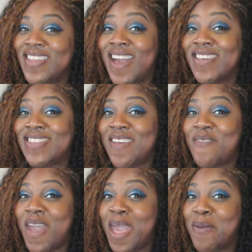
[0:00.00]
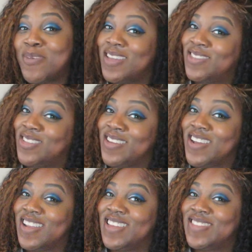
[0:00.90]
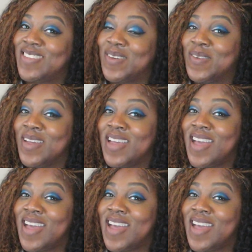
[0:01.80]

Y'all stay fab, because you know your girl is too.